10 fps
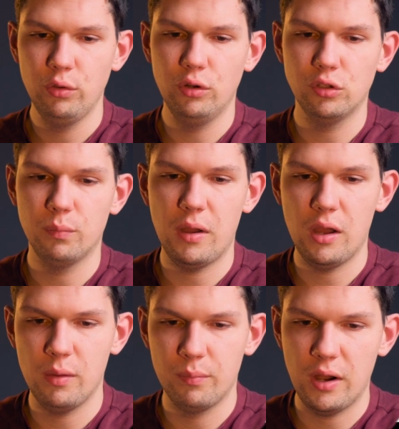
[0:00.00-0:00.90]
You need to
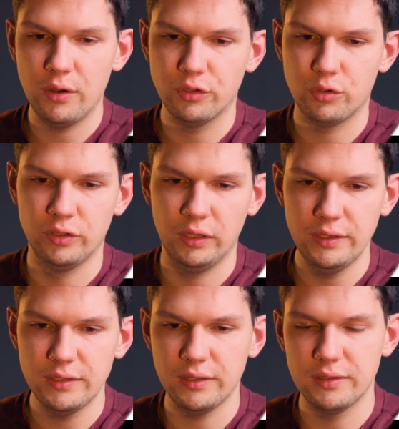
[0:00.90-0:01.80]
browse through the
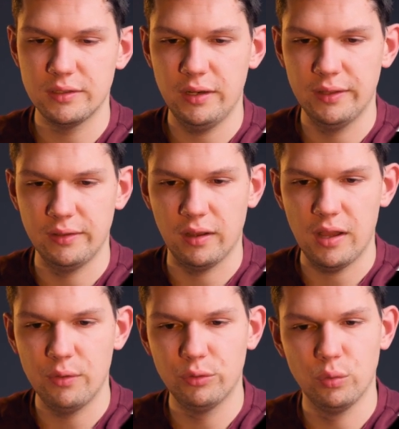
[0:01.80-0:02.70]
list and select the
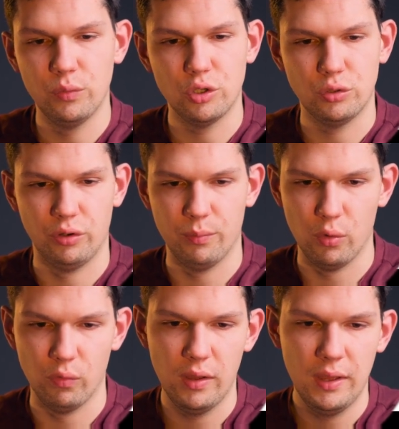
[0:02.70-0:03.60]
account you wish to
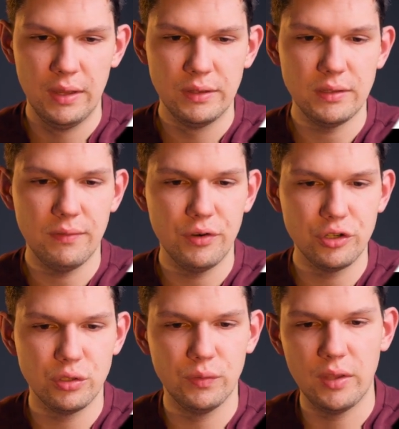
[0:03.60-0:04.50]
remove. Some
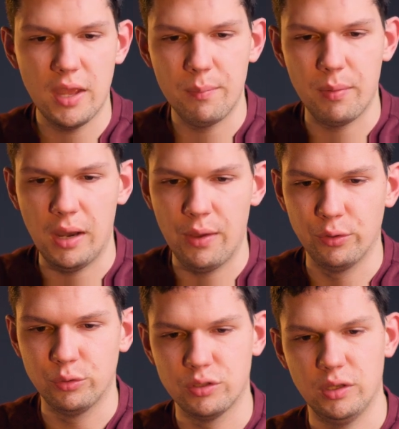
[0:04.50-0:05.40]
versions of the app allow
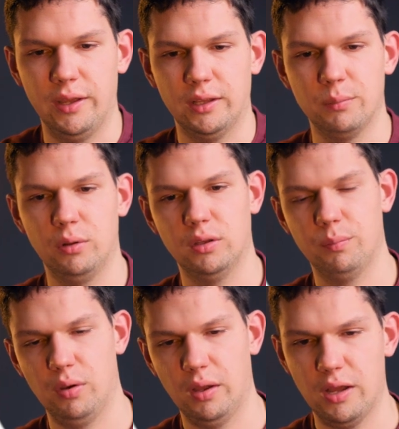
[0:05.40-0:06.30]
you to select
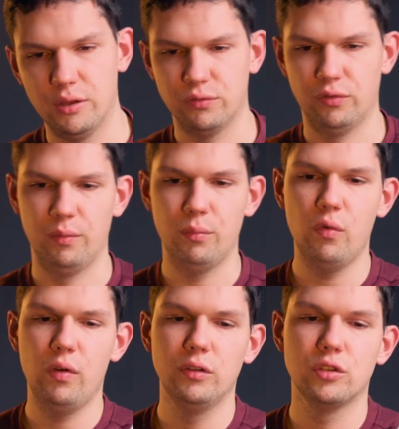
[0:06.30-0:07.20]
multiple accounts for
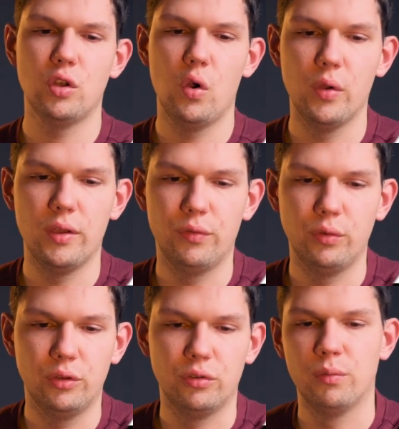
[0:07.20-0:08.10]
removal, so if you
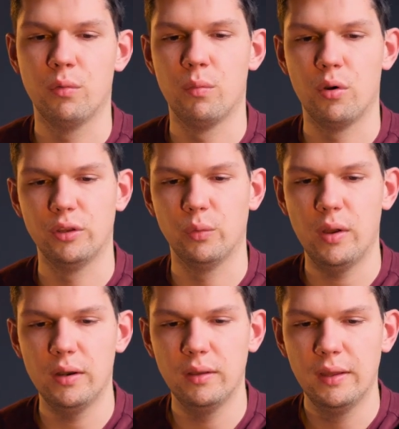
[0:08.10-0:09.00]
need to remove more than
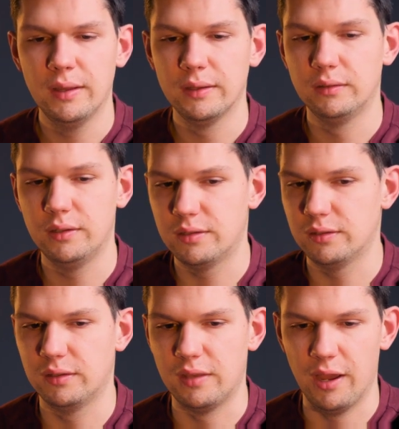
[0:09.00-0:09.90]
one, this
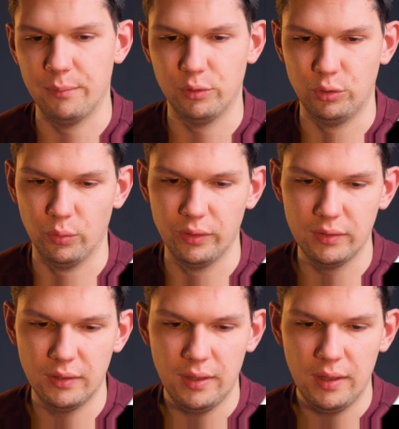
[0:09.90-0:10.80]
is the time to do it.